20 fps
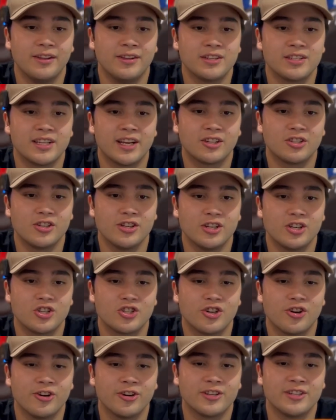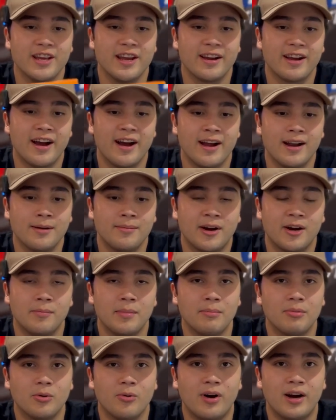This is actually a Shark Tank item. I
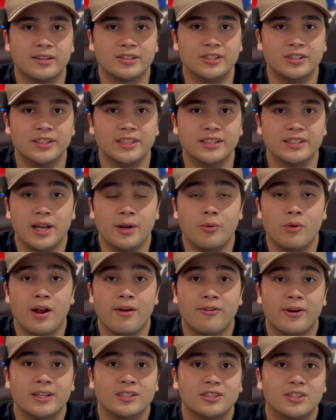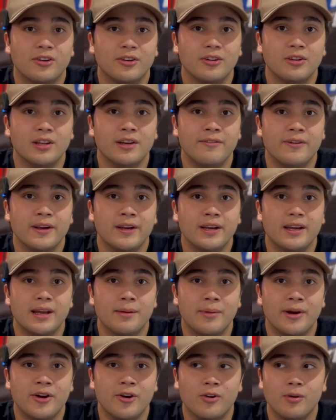remember watching this, and whenever I started living
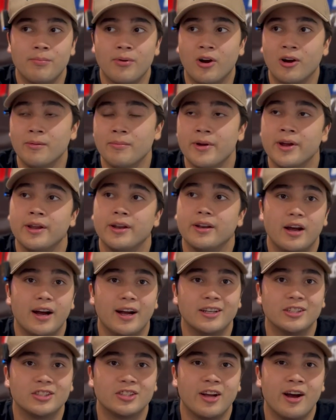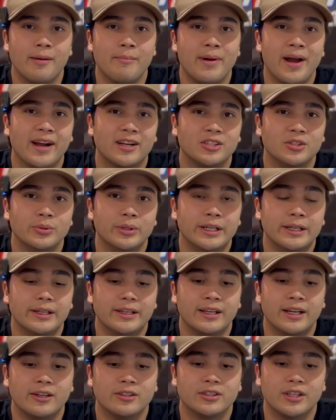in my own apartment, I thought back to it
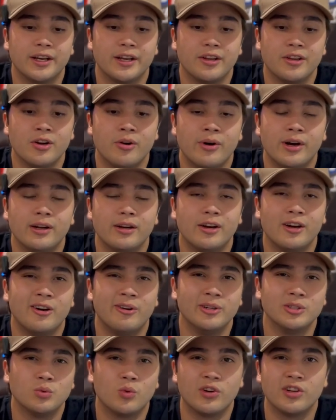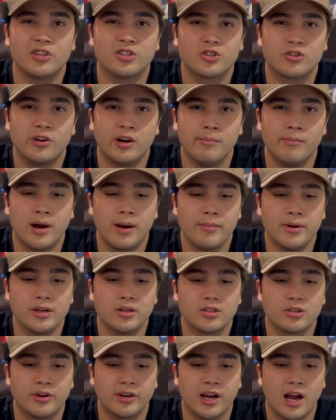and I was like, you know what? I always wanted a Scrub Mommy,
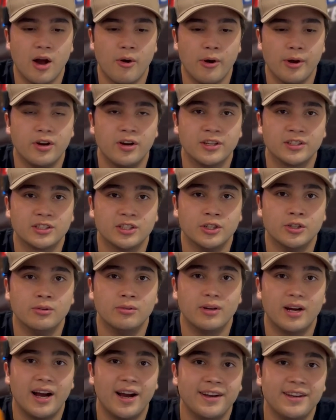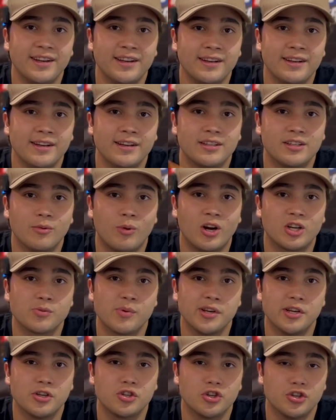so I got one. Also, I needed it to wash
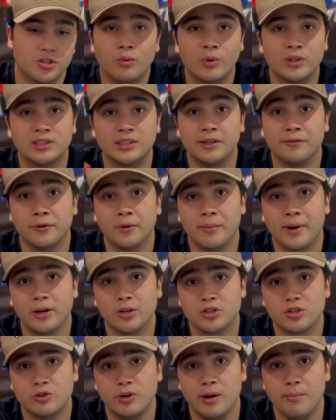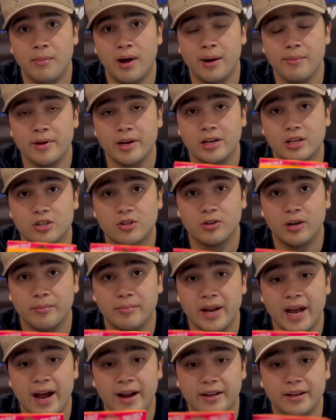my dishes. What's different about a Scrub Mommy and a Scrub
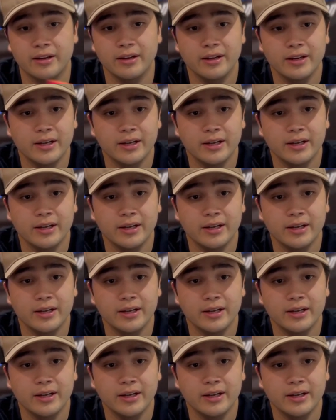Daddy?